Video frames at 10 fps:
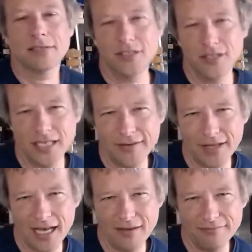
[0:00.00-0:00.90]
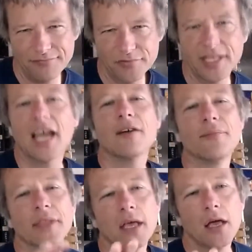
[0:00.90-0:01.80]
is you can give it that. Now,
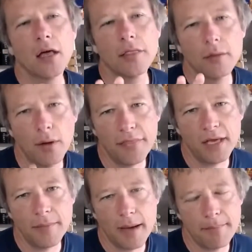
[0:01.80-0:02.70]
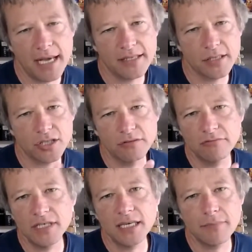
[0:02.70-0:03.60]
the one thing about bends that you
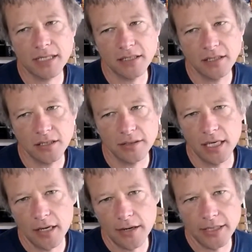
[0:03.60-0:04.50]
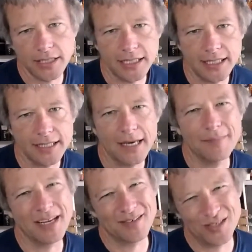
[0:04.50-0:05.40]
really mustn't do, and I know I just did it there,
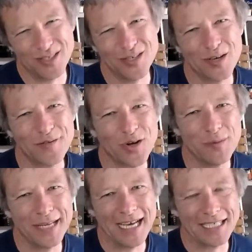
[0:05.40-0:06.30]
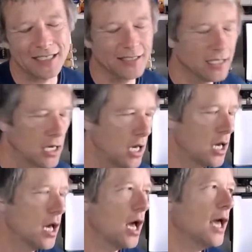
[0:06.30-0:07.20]
but I was just doing it for comedy action,
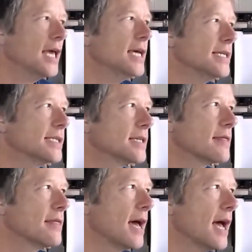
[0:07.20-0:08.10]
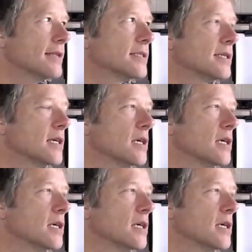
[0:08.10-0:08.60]
is that